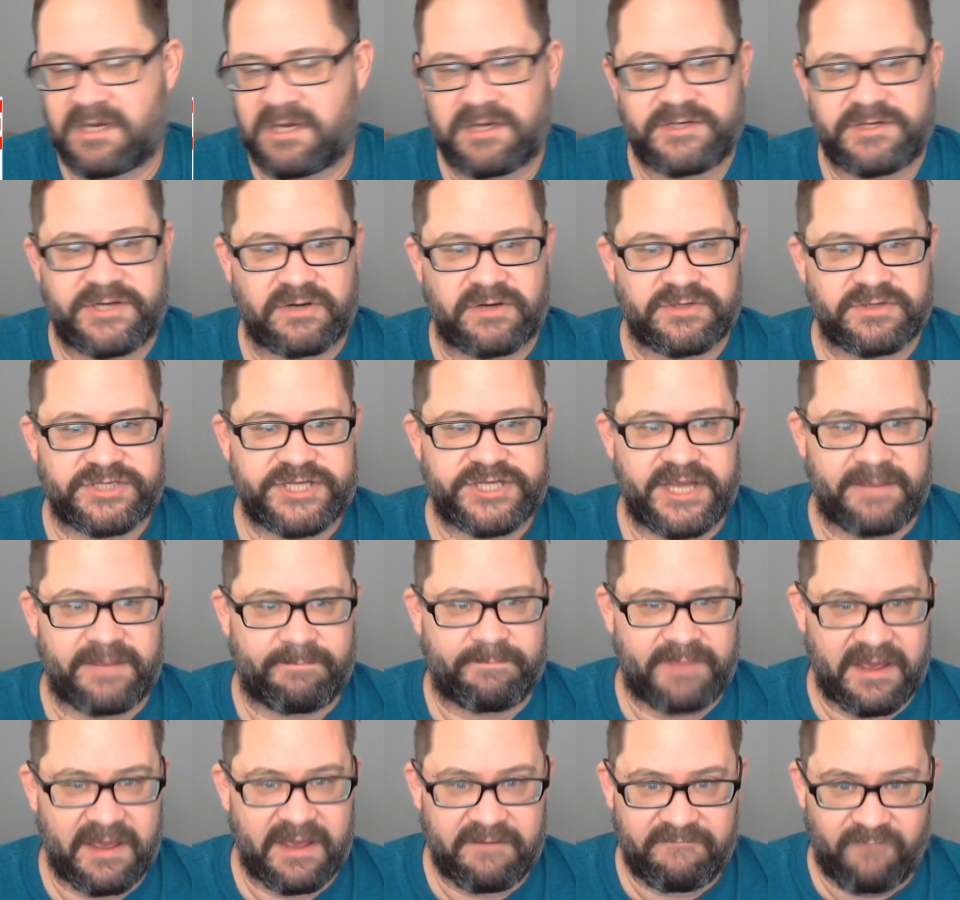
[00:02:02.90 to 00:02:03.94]
Dirt
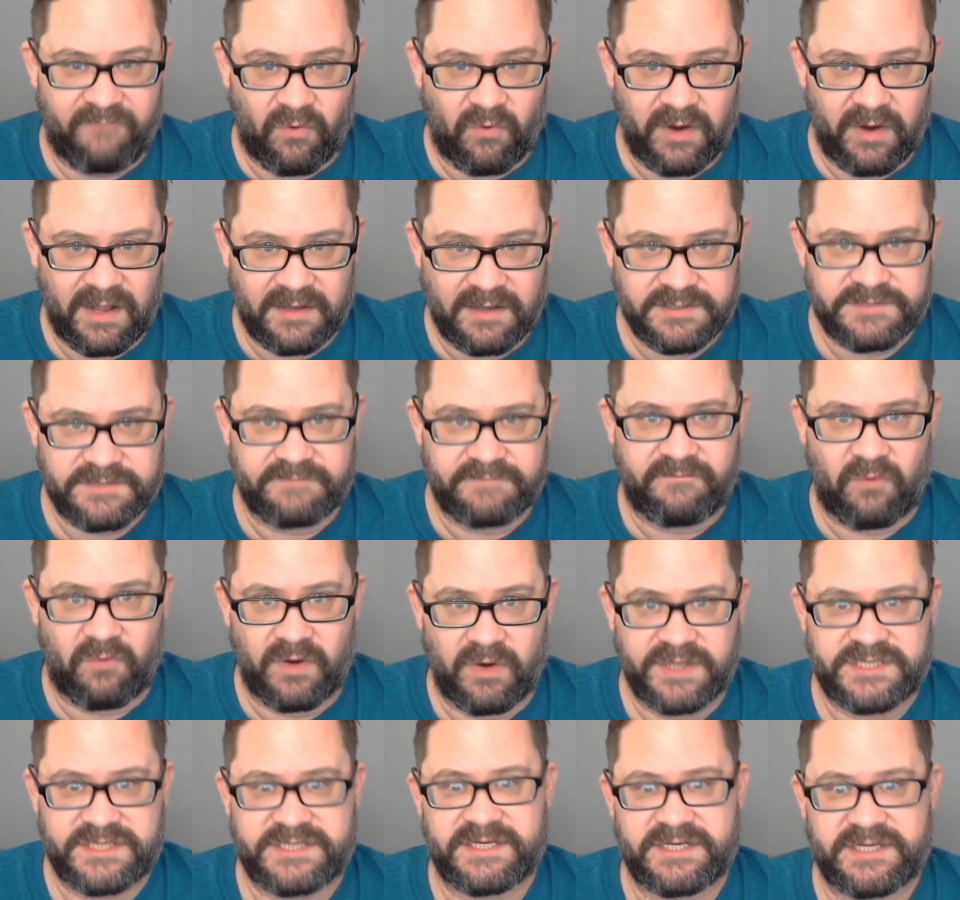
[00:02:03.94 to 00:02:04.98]
Cheap. Paid
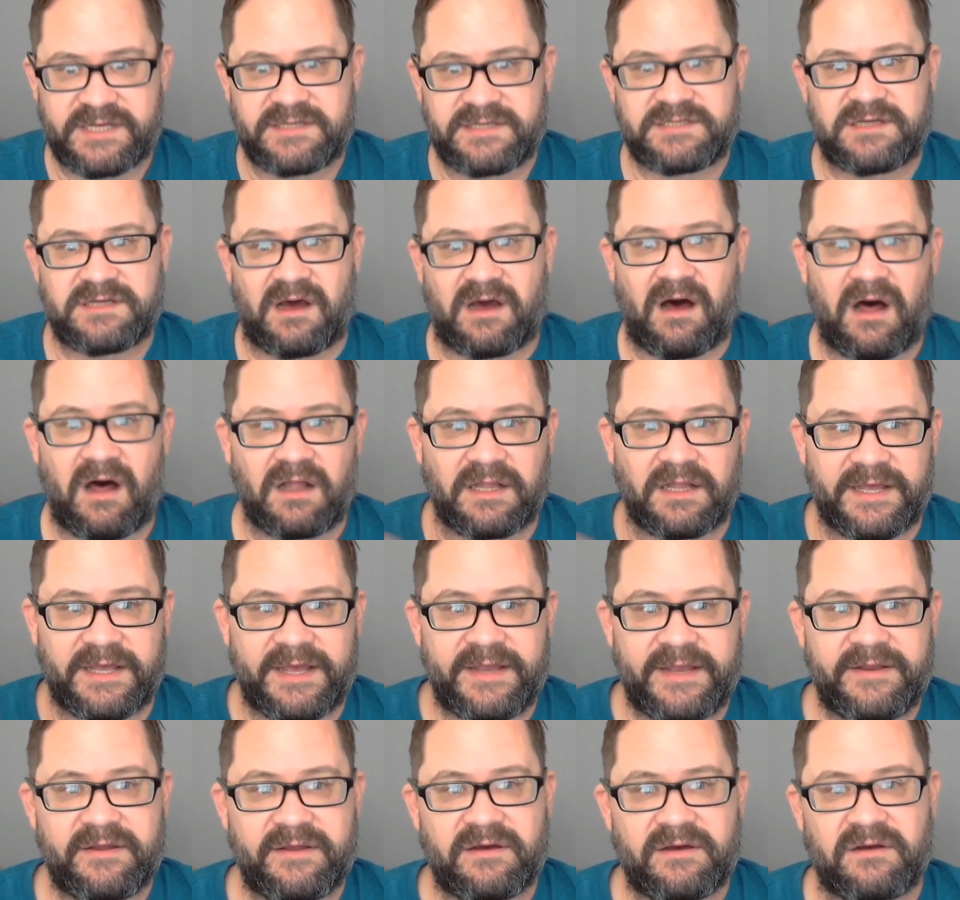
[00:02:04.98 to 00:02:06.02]
$4.40 all
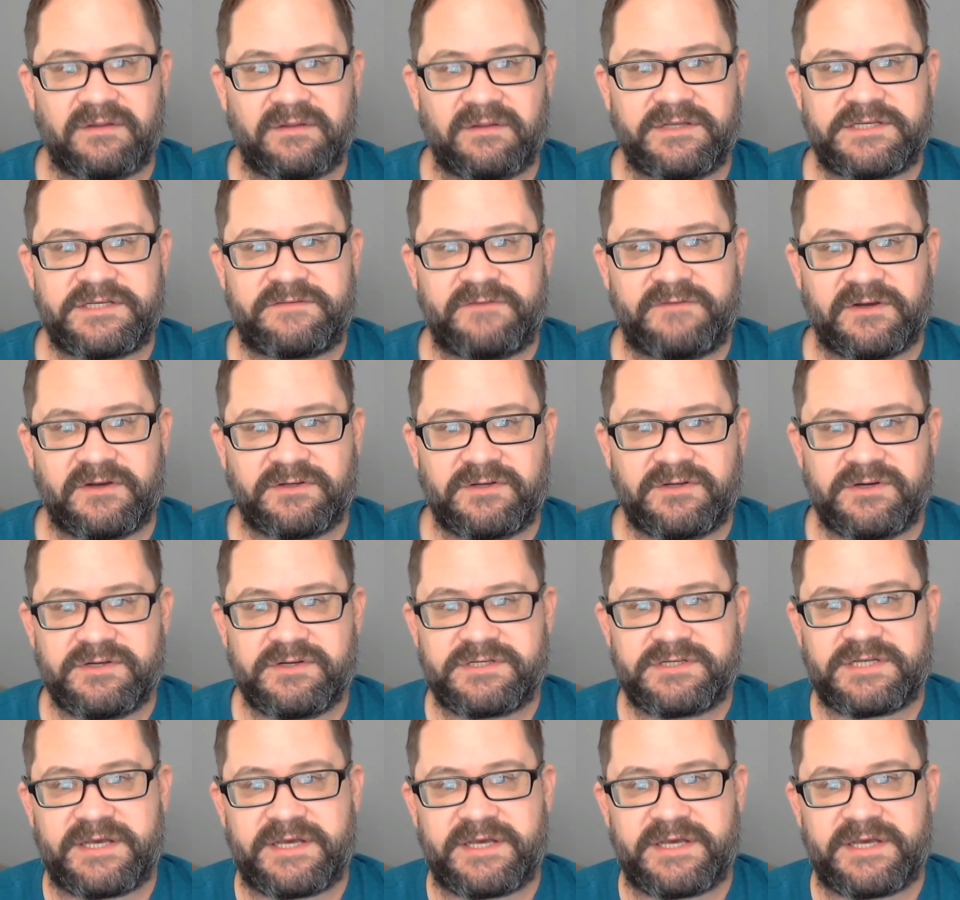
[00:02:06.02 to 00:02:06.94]
in on these filters,